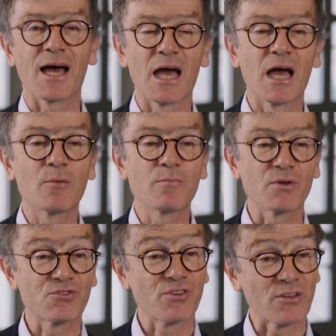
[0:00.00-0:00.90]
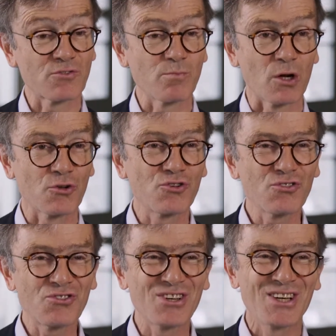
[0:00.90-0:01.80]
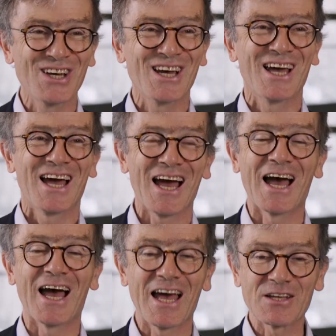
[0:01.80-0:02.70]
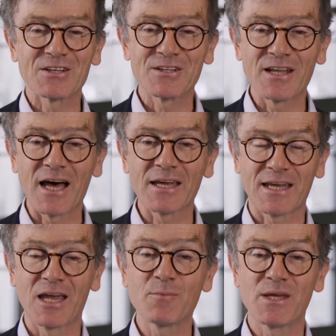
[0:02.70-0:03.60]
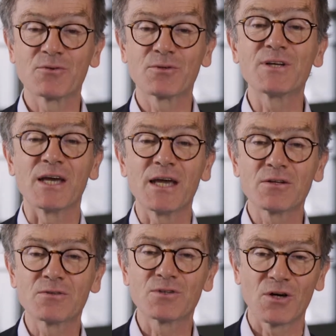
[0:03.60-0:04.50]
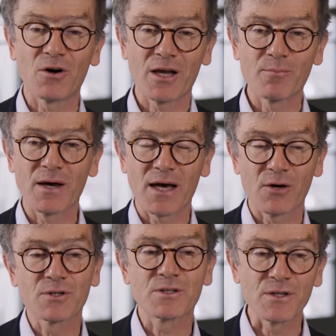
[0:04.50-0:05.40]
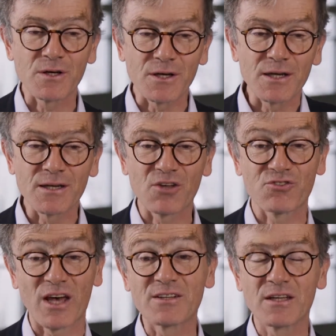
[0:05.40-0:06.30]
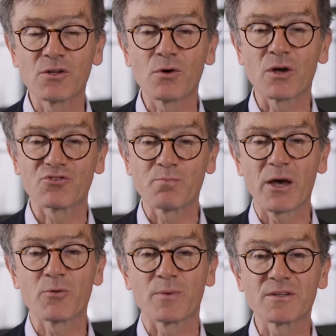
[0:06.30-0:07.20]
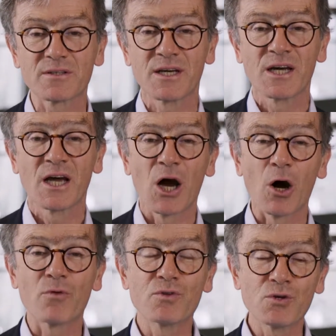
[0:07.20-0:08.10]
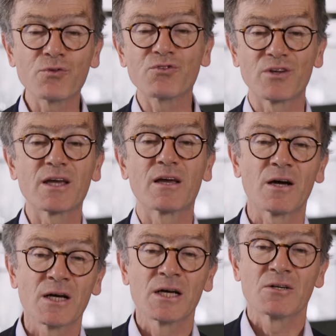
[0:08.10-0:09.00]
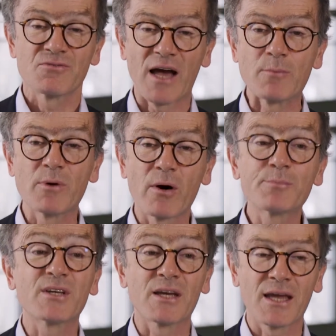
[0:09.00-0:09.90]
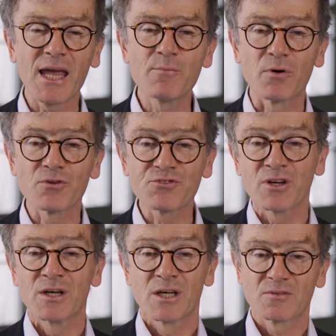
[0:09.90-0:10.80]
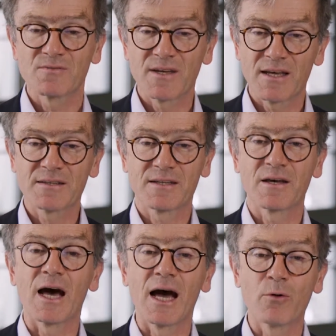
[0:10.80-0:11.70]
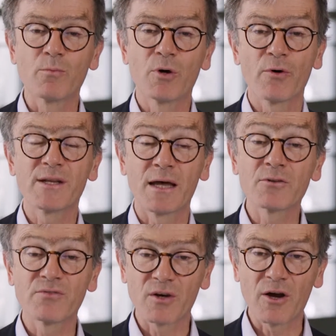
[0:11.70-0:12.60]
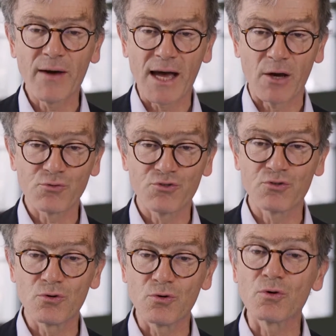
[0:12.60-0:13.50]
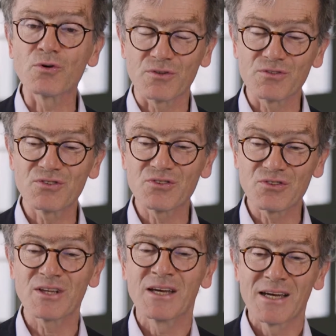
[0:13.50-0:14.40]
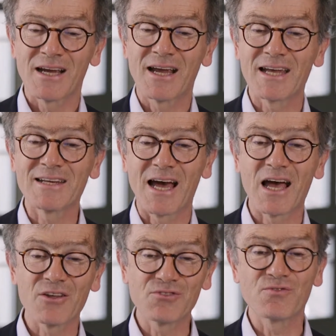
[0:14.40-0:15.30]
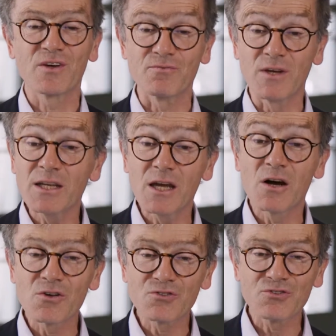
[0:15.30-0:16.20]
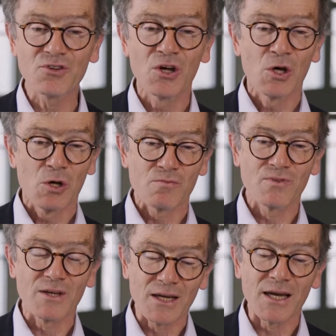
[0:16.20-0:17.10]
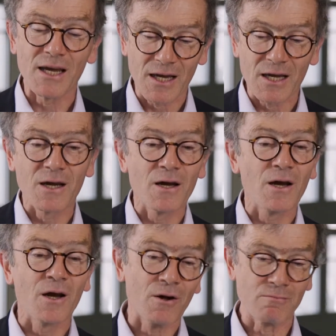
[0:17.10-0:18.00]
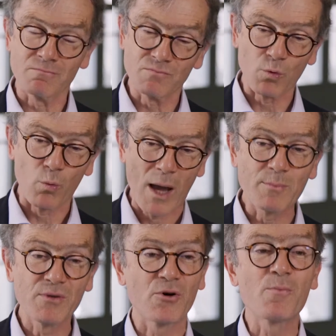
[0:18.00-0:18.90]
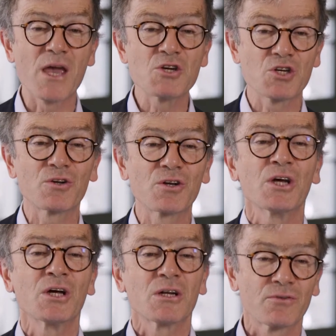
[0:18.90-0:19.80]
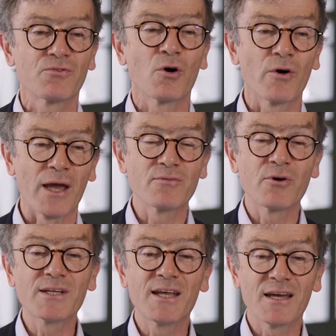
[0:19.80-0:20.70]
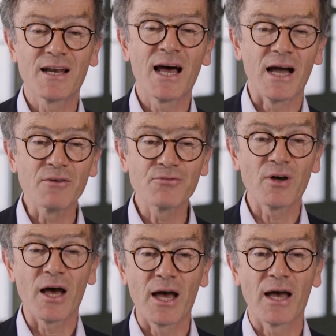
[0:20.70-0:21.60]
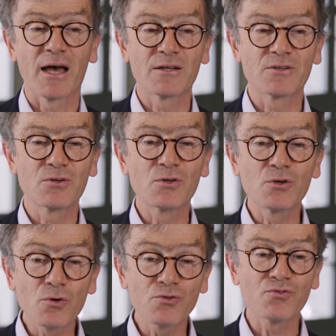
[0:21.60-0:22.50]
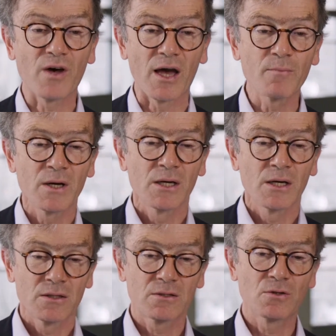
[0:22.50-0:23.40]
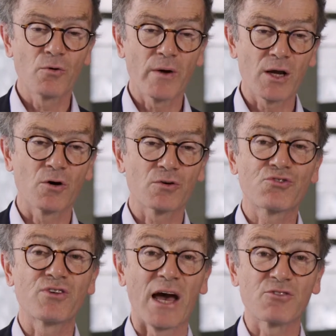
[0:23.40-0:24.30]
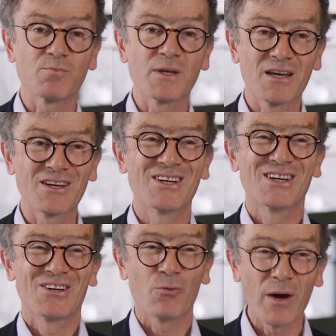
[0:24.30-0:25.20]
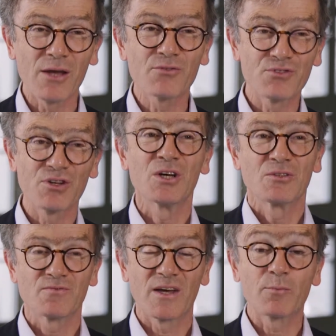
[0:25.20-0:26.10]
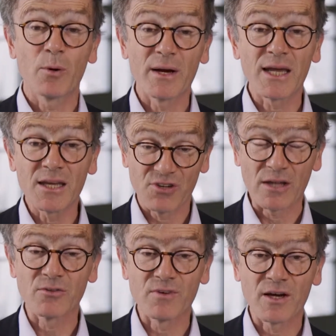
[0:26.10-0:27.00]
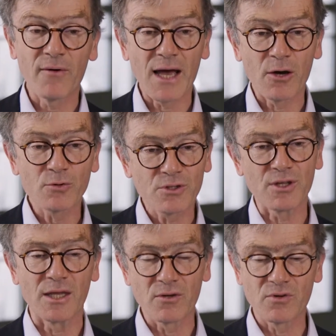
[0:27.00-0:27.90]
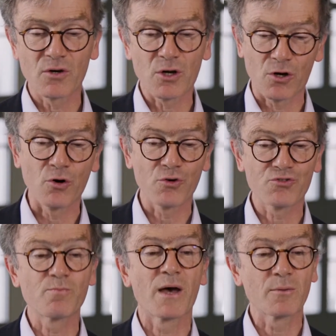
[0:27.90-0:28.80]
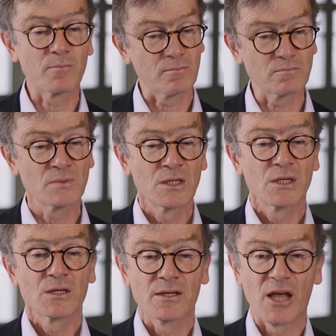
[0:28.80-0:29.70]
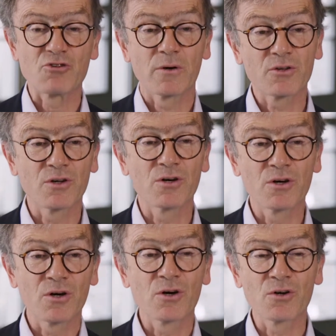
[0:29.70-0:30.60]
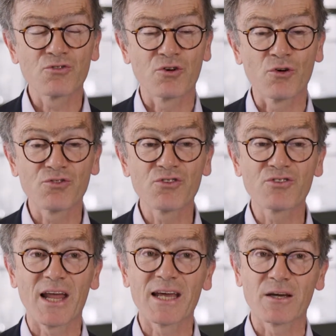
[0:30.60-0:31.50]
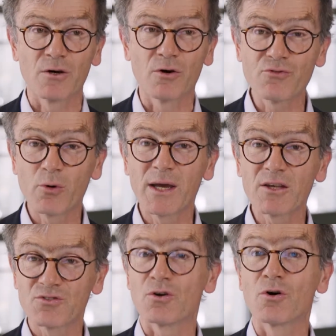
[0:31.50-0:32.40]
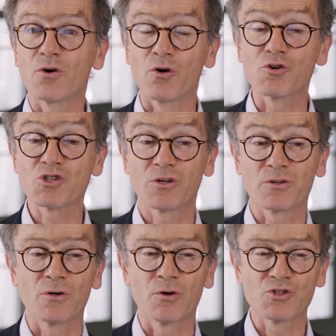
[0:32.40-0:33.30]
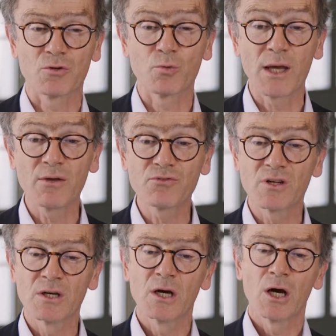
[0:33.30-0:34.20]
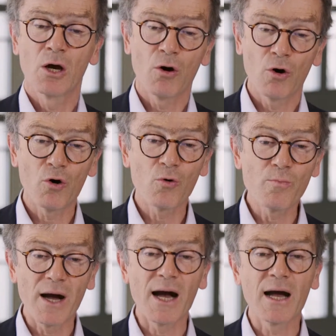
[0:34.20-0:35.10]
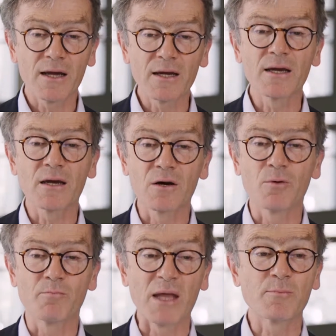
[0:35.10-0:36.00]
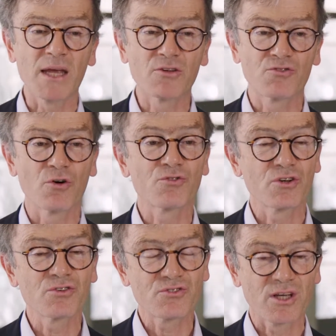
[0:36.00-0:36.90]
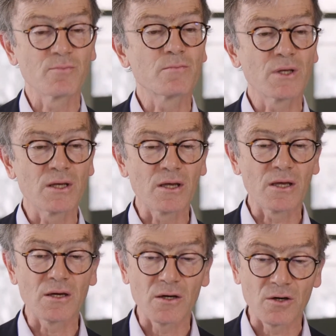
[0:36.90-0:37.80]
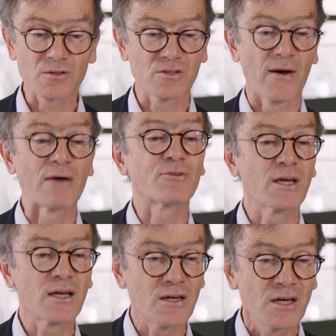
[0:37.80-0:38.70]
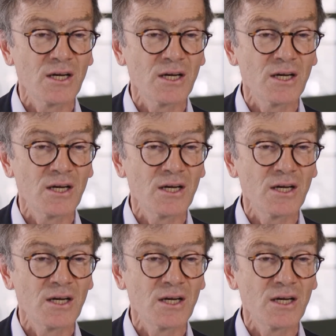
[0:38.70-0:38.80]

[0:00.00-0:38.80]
I am a seismologist, and I came here today to talk about an exciting new experiment of using fiber optic cables that are buried under the ground to get us the videos, the web information for everyday life, and to use them to record seismic waves that propagate under the ground, either caused by natural sources like earthquakes or ocean waves, or by man-made sources, can be traffic,